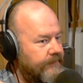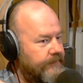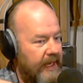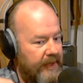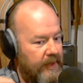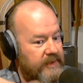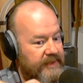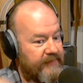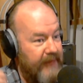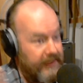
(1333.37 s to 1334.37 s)
and there was
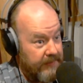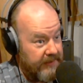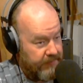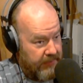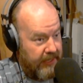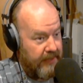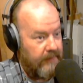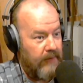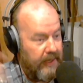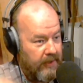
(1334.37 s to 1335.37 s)
investments by
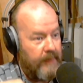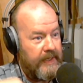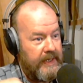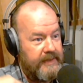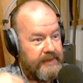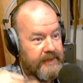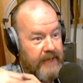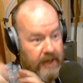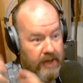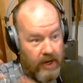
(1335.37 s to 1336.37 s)
record companies and A
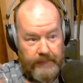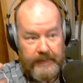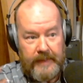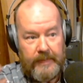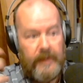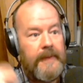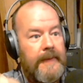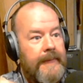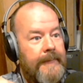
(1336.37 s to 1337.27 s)
and R people